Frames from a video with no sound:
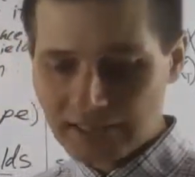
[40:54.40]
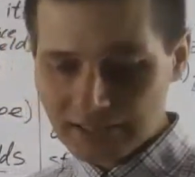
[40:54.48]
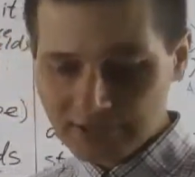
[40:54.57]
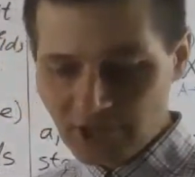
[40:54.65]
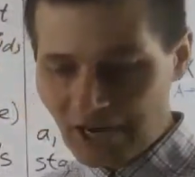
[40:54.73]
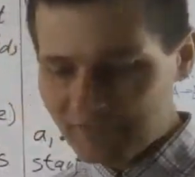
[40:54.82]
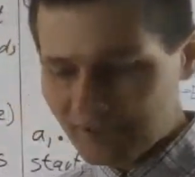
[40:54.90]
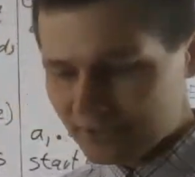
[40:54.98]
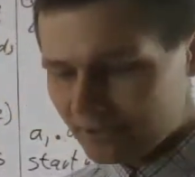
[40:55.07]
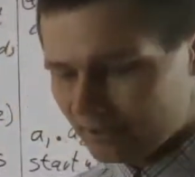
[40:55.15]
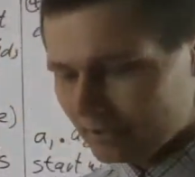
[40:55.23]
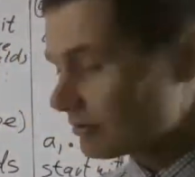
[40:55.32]
Java
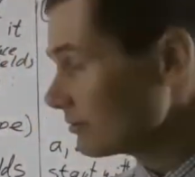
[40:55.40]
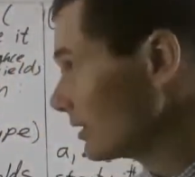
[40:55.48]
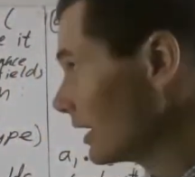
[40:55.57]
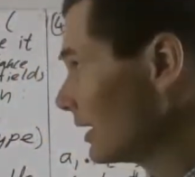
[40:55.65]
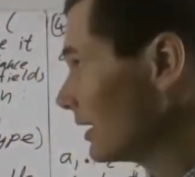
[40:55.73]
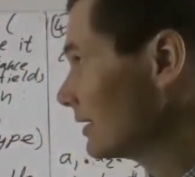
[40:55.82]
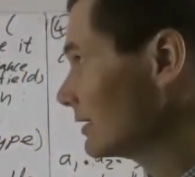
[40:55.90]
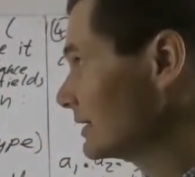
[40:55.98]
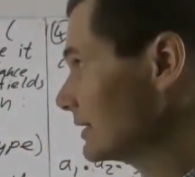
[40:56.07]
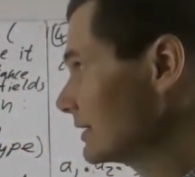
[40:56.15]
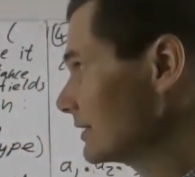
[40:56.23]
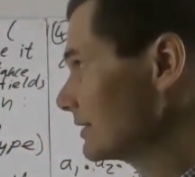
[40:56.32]
to
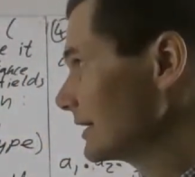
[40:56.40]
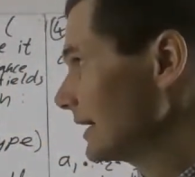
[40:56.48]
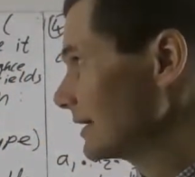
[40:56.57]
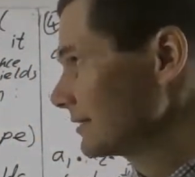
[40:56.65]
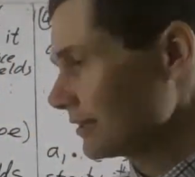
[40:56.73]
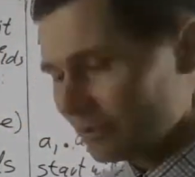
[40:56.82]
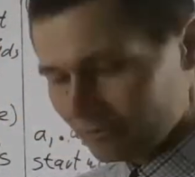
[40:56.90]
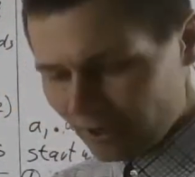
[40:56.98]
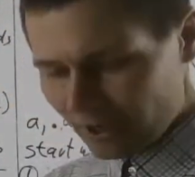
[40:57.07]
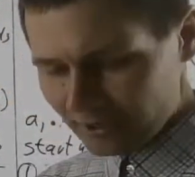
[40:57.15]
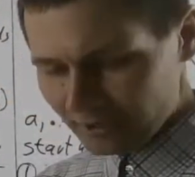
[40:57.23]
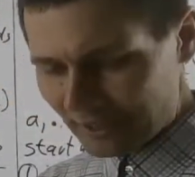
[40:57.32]

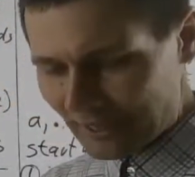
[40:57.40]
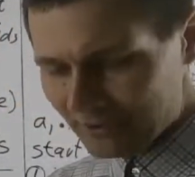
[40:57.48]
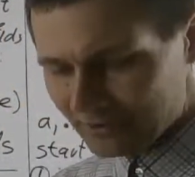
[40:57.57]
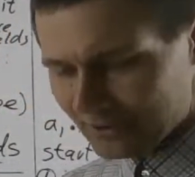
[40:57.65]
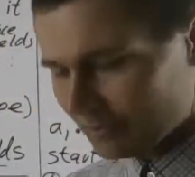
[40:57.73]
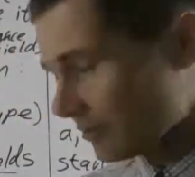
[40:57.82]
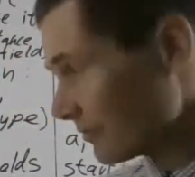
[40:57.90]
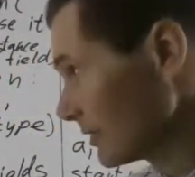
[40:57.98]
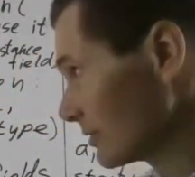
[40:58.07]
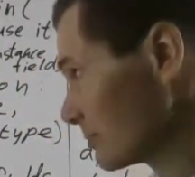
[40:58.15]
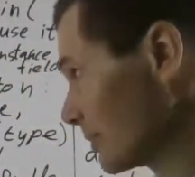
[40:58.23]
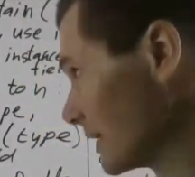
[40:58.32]
not allow some of
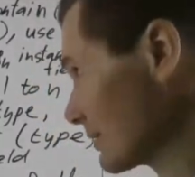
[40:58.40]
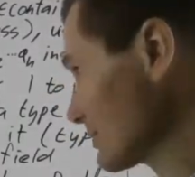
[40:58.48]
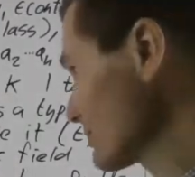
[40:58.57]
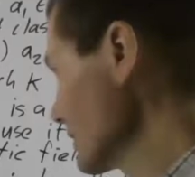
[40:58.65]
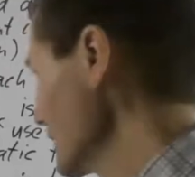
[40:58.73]
those bugs.